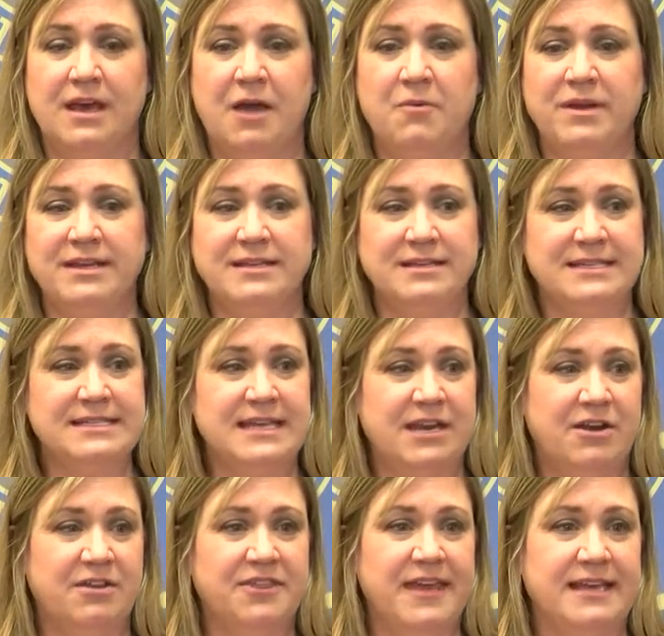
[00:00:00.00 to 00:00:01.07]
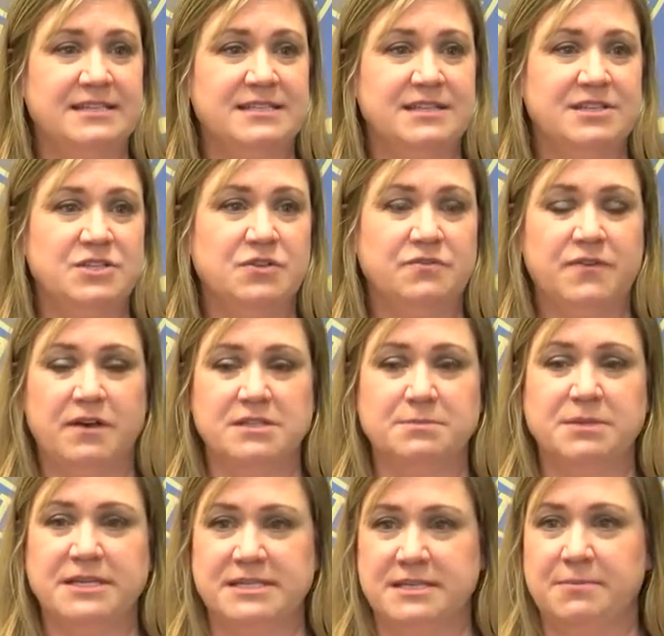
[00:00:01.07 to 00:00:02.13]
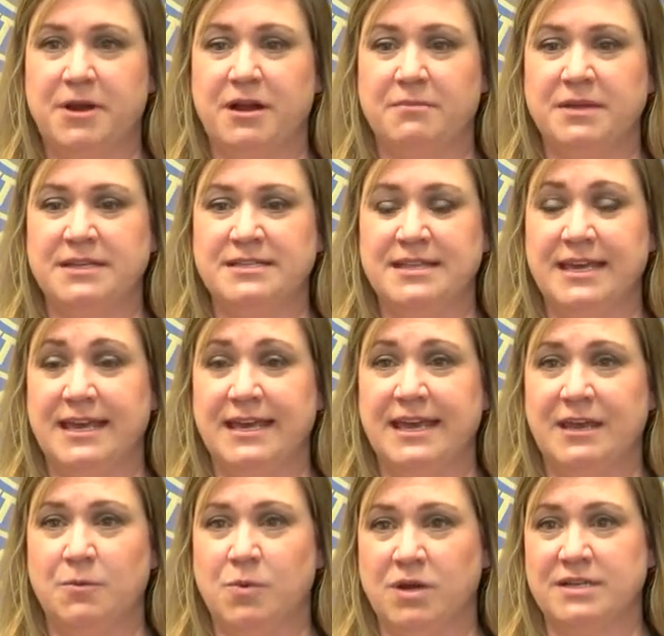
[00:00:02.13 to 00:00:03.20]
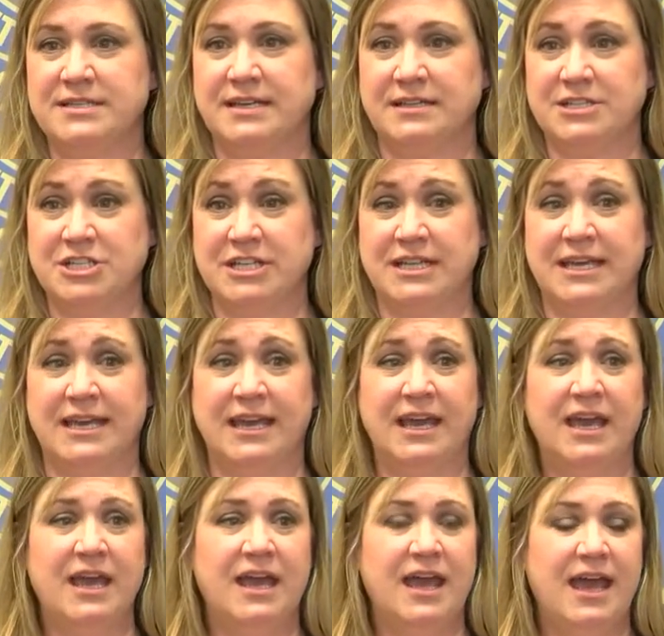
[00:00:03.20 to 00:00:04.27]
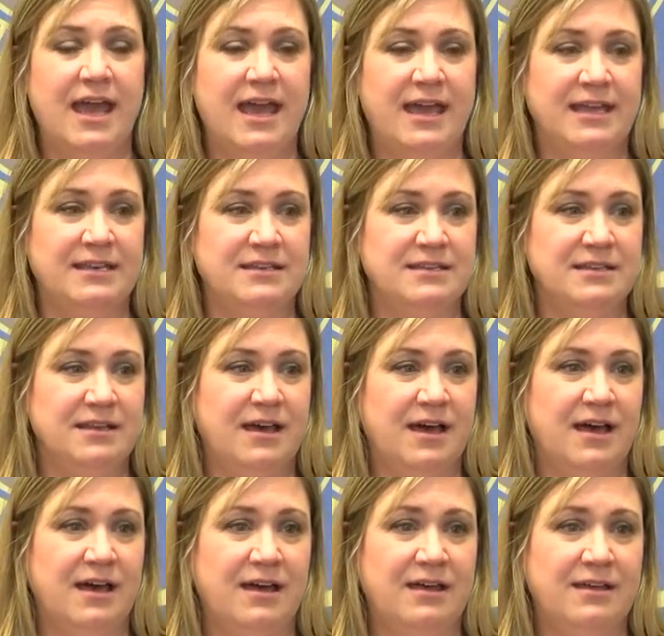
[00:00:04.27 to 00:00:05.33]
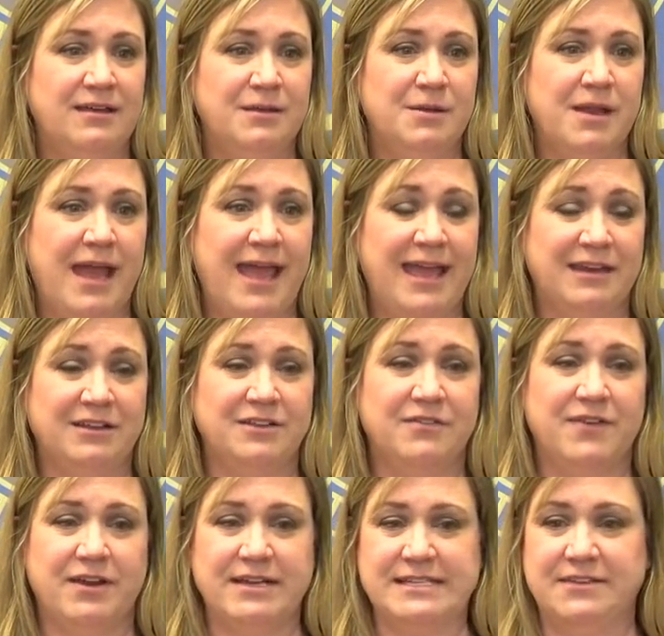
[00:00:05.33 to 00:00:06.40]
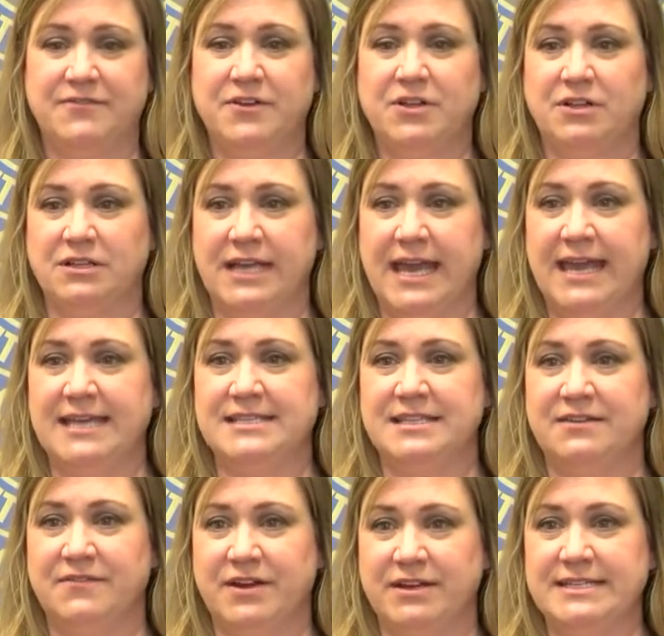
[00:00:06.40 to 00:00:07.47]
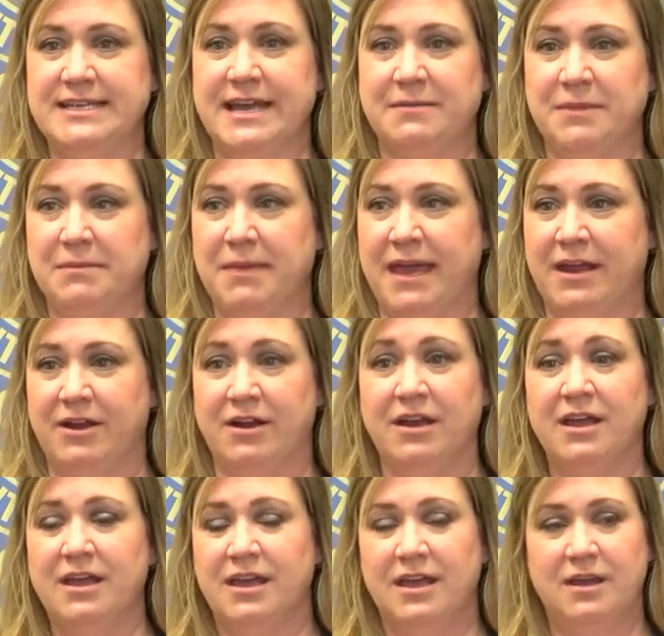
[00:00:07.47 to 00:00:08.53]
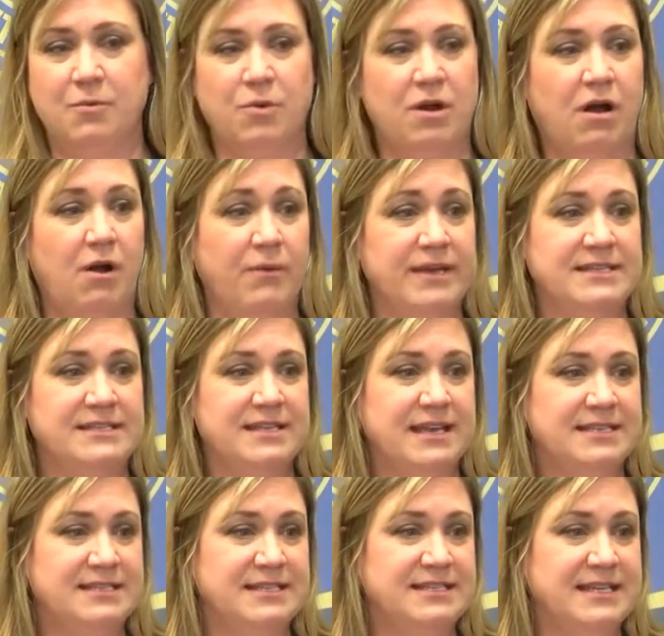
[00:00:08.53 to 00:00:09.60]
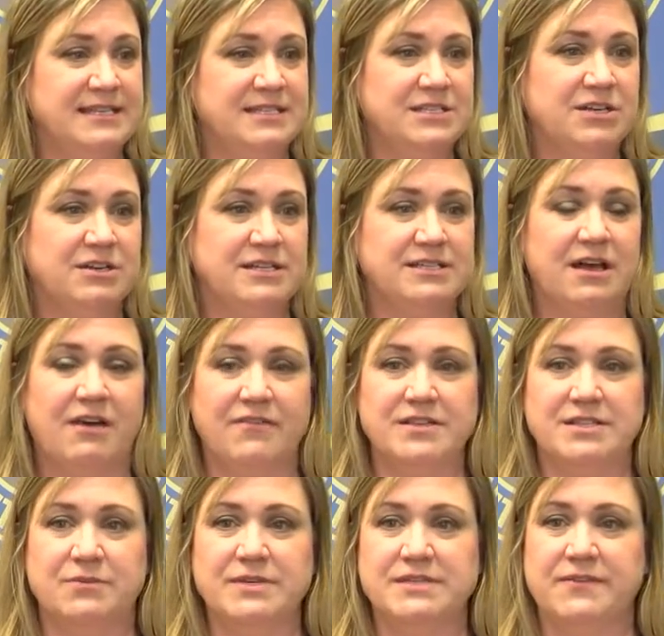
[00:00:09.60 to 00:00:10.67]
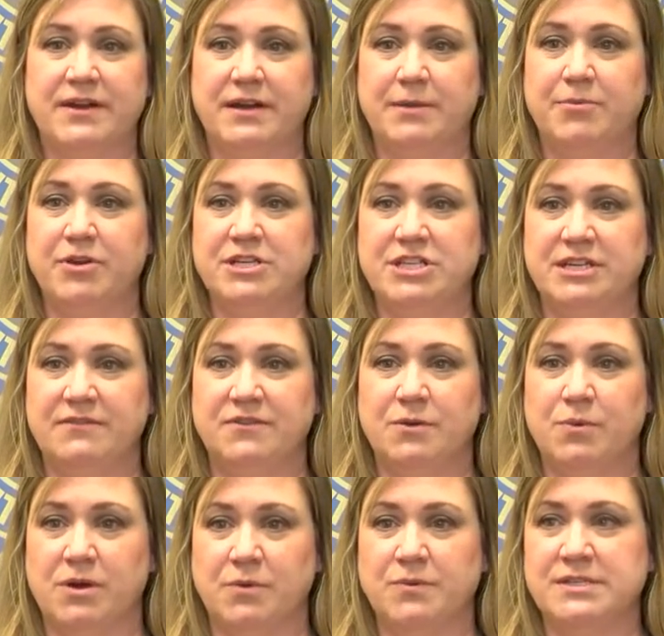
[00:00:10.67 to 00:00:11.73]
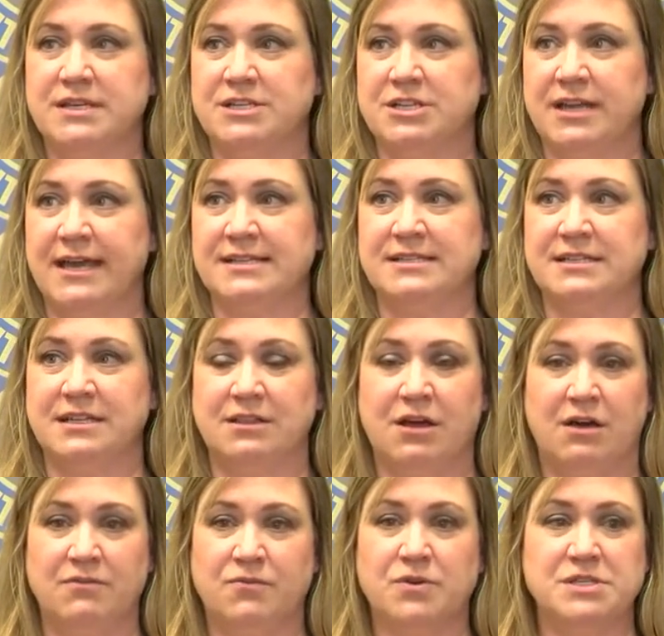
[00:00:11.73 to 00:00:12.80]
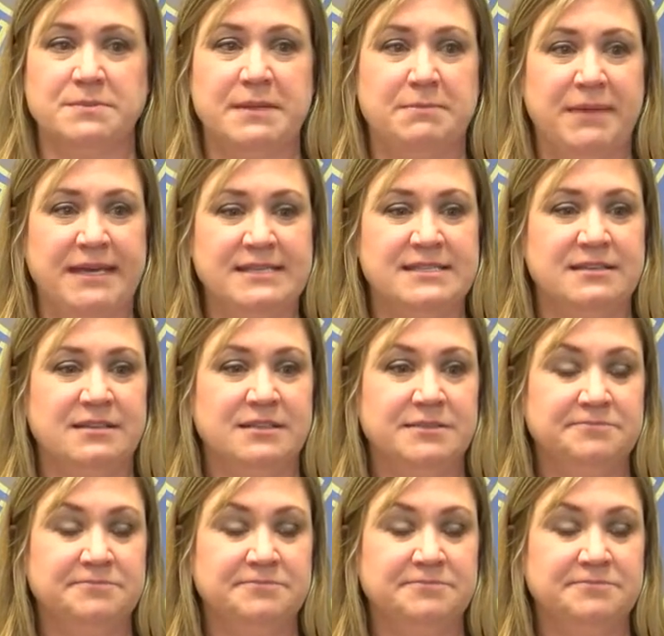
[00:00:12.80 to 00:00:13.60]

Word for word: I want to extend our thanks to the Sioux Falls Police Department. They again worked diligently and uh, handled a very difficult case in a very timely manner. And we're always, as the state's attorney's office, always very appreciative to work with such an excellent law enforcement base.